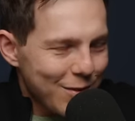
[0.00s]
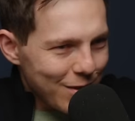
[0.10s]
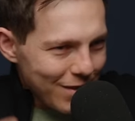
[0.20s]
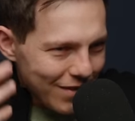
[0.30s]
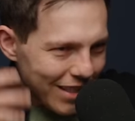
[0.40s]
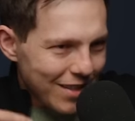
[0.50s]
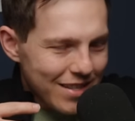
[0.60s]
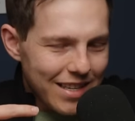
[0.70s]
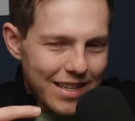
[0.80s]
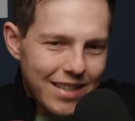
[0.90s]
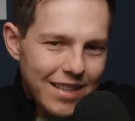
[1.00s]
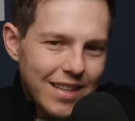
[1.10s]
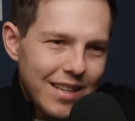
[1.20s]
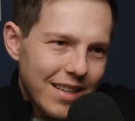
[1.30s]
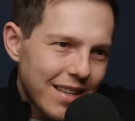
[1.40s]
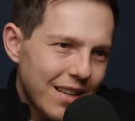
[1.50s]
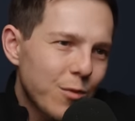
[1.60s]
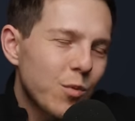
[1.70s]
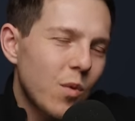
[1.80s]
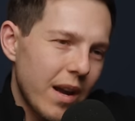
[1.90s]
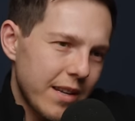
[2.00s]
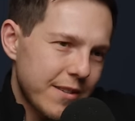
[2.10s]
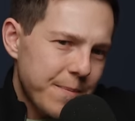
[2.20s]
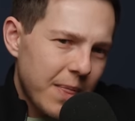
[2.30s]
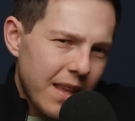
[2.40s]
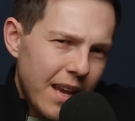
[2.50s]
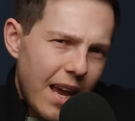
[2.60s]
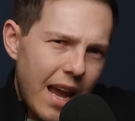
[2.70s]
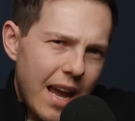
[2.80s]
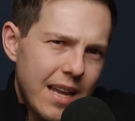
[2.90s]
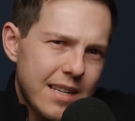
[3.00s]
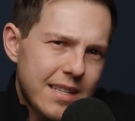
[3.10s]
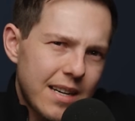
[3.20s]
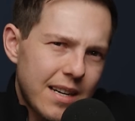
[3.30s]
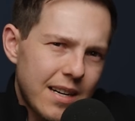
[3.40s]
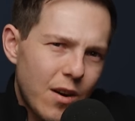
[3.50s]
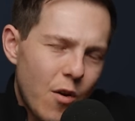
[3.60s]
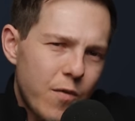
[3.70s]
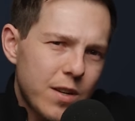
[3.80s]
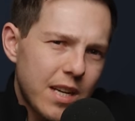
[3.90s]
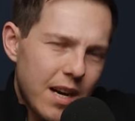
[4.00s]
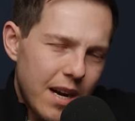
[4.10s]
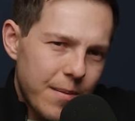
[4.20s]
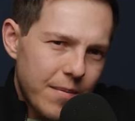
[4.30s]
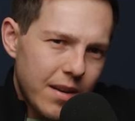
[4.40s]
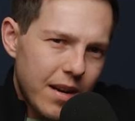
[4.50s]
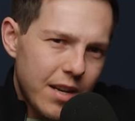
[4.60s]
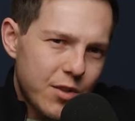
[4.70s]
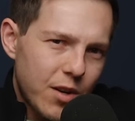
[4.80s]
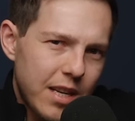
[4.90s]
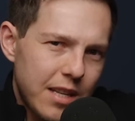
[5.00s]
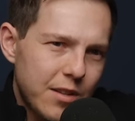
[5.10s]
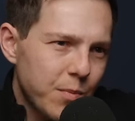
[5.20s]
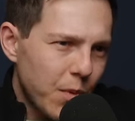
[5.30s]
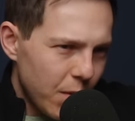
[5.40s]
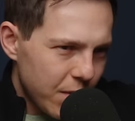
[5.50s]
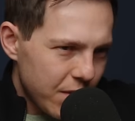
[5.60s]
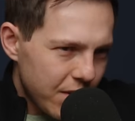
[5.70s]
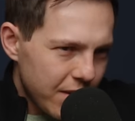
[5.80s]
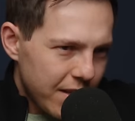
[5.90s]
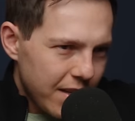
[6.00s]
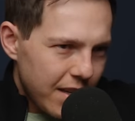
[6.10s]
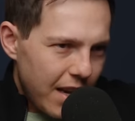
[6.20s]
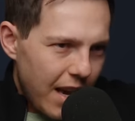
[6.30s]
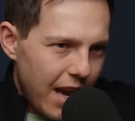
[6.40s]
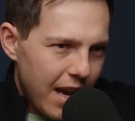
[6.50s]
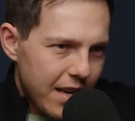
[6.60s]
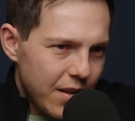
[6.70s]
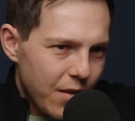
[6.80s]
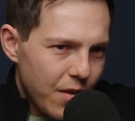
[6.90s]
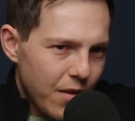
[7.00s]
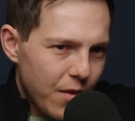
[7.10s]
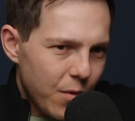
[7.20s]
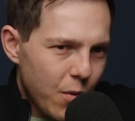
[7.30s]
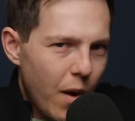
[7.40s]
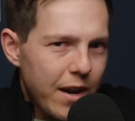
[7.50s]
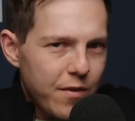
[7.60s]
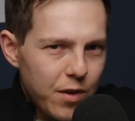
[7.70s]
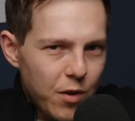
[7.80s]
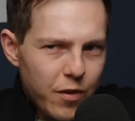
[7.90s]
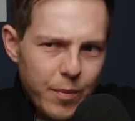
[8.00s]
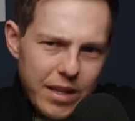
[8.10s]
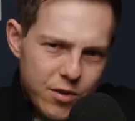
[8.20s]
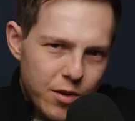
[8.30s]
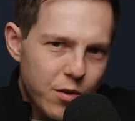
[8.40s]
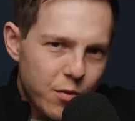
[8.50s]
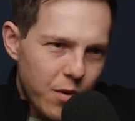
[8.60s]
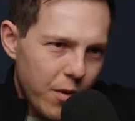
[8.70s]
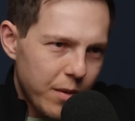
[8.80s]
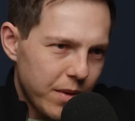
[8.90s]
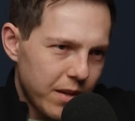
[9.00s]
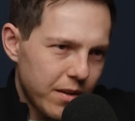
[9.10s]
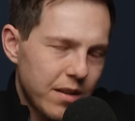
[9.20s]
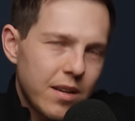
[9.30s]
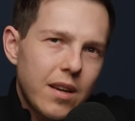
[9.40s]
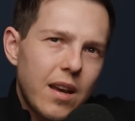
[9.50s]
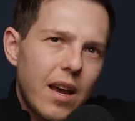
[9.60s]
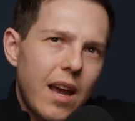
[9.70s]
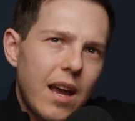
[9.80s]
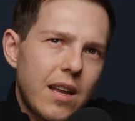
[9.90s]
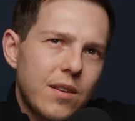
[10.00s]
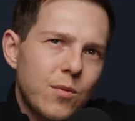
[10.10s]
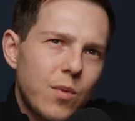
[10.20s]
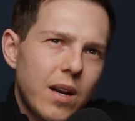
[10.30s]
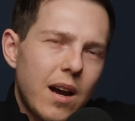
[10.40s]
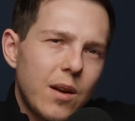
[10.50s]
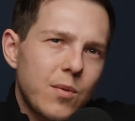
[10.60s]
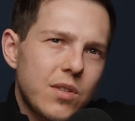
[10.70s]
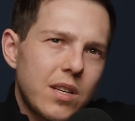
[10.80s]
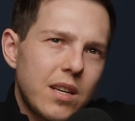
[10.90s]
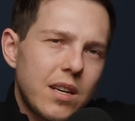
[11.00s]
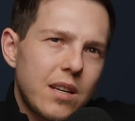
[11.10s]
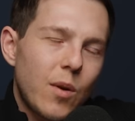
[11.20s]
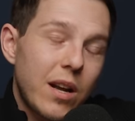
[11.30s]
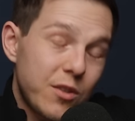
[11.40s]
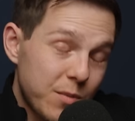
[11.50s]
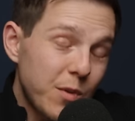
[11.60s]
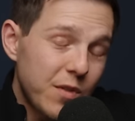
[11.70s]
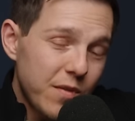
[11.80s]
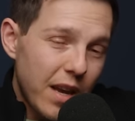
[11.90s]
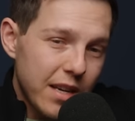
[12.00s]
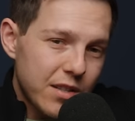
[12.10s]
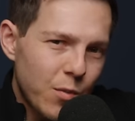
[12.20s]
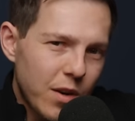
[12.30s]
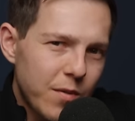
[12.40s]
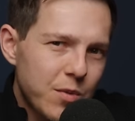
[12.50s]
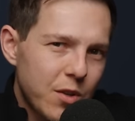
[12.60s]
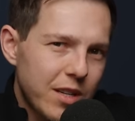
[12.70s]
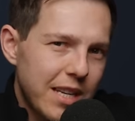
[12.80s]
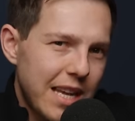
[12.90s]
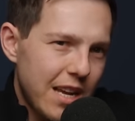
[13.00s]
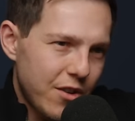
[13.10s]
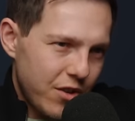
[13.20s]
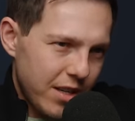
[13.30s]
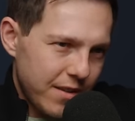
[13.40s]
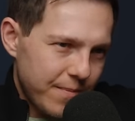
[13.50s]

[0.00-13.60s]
sort of you know skin sunlight exposure. Right. Mm -hmm. And uh, over time, I started getting these moles, mm -hmm. and there were quite a few of them, and they started growing bigger. And when I was in, well, I just moved to Vegas, and one of them started itching,